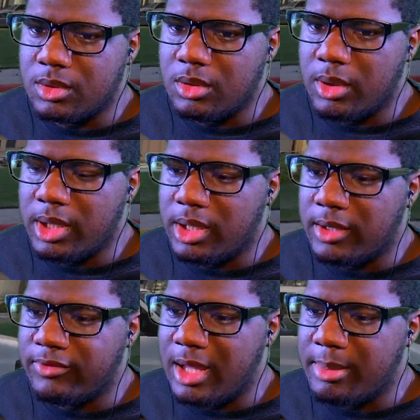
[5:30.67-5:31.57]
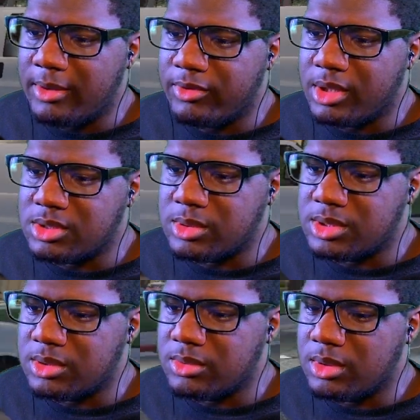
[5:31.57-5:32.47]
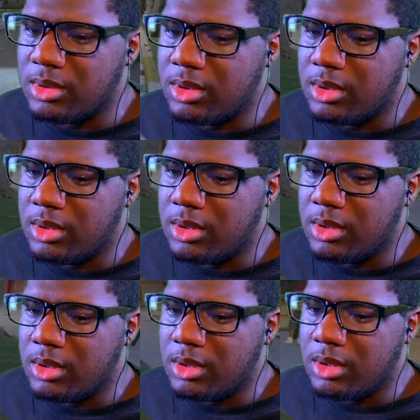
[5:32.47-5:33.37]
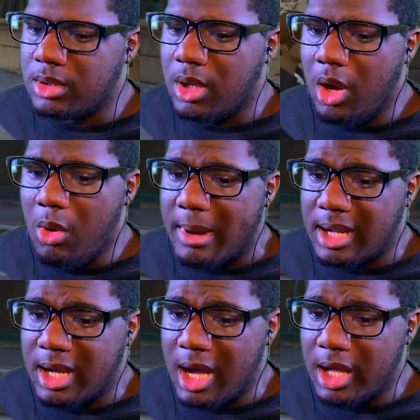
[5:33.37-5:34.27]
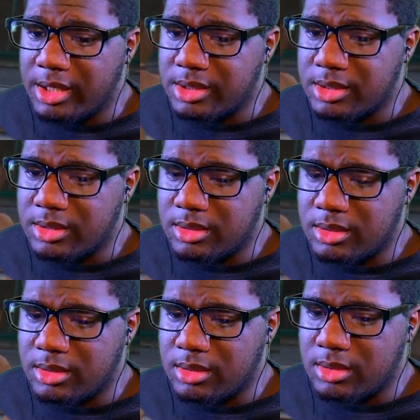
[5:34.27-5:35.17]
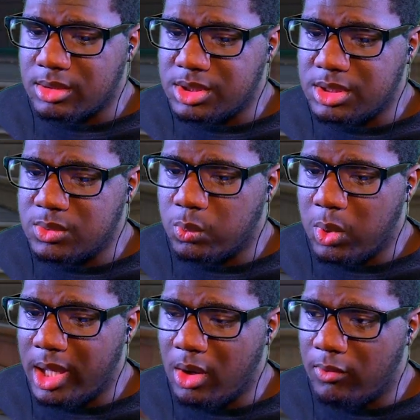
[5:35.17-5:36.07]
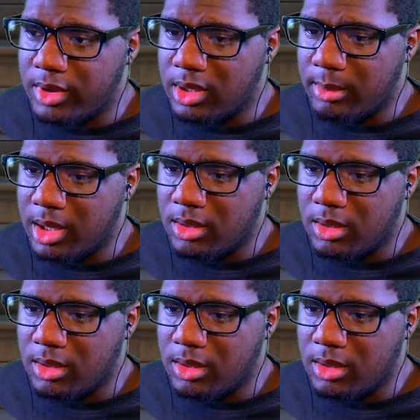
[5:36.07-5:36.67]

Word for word: Go ahead and get a flatbed for this one too. Copy. Oh my god. She's way over the limit.